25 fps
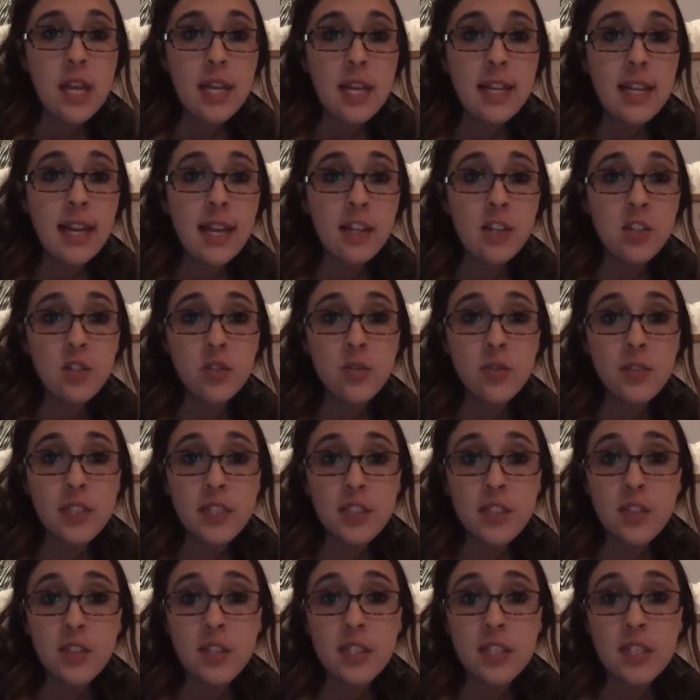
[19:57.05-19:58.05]
natural
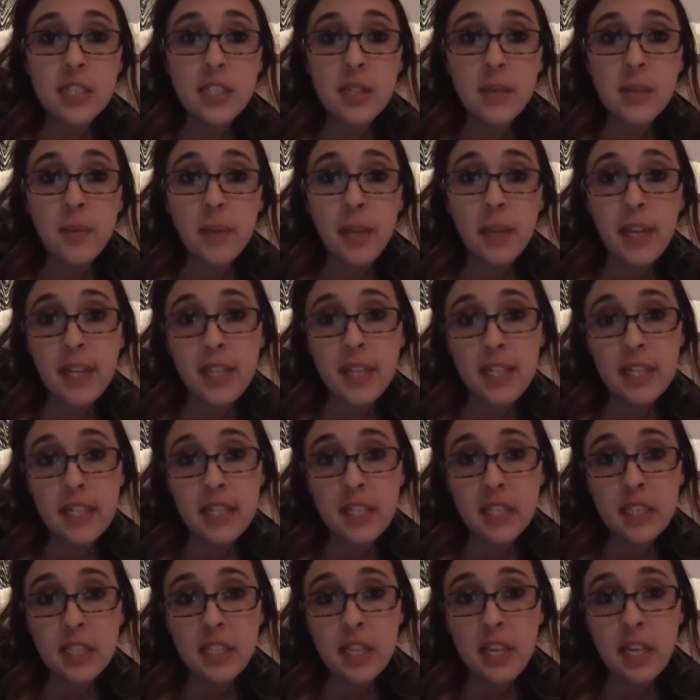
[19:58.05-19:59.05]
resources the plant
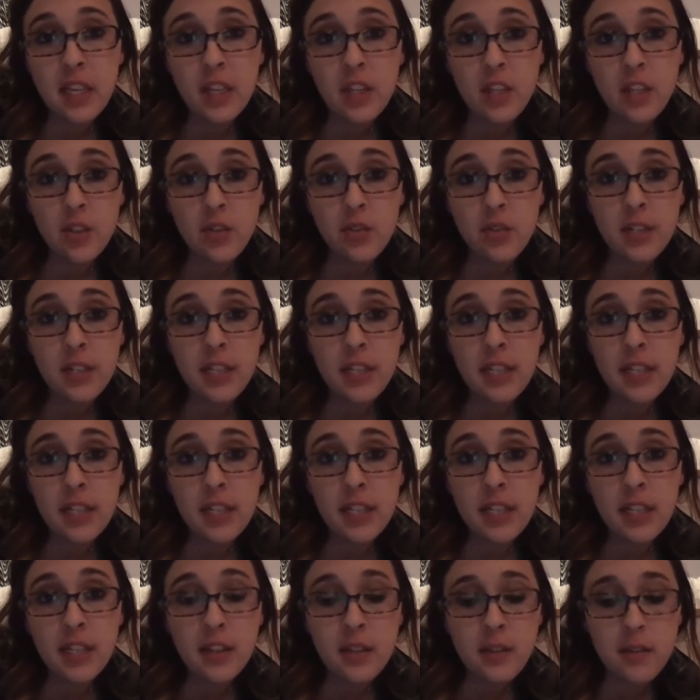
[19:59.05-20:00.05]
needs that you need,
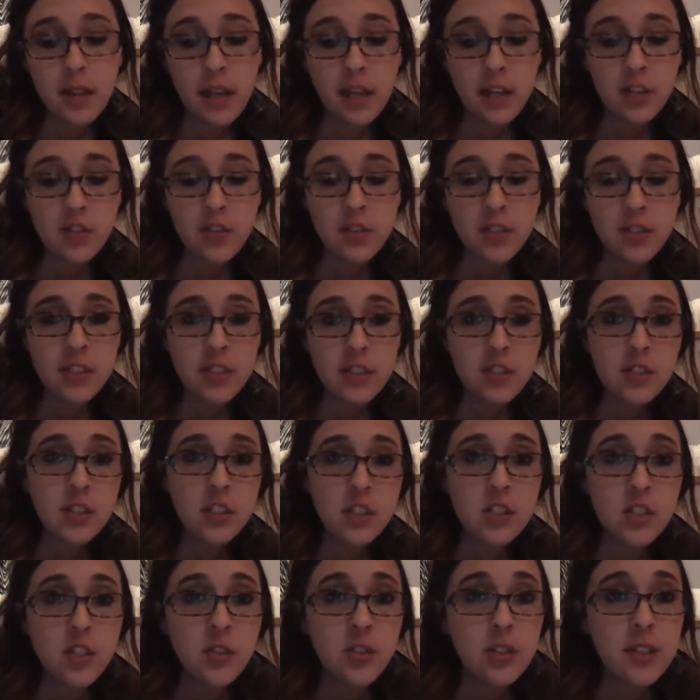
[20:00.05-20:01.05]
and natural
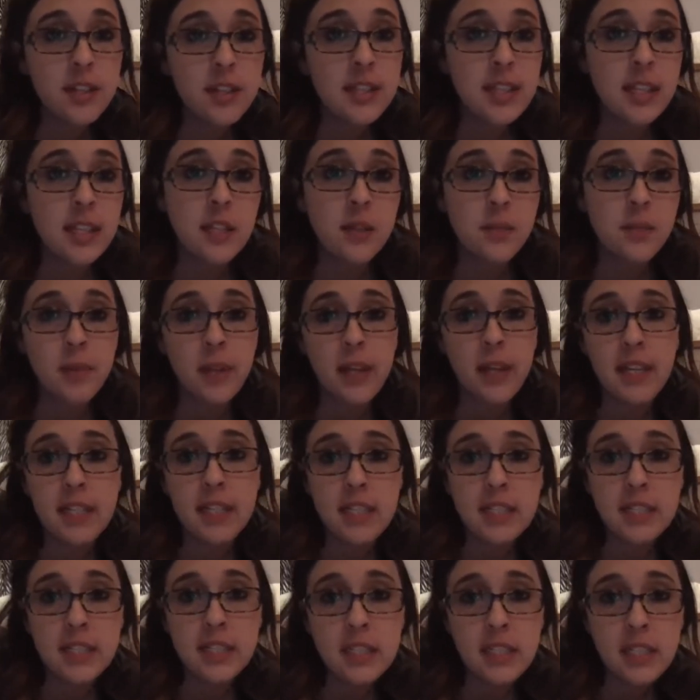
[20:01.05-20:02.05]
resources you need that the plant
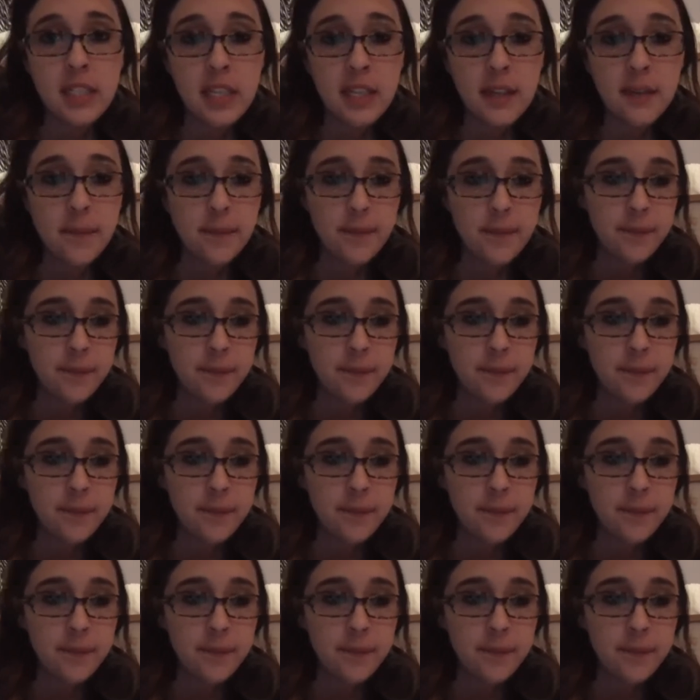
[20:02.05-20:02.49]
doesn't need.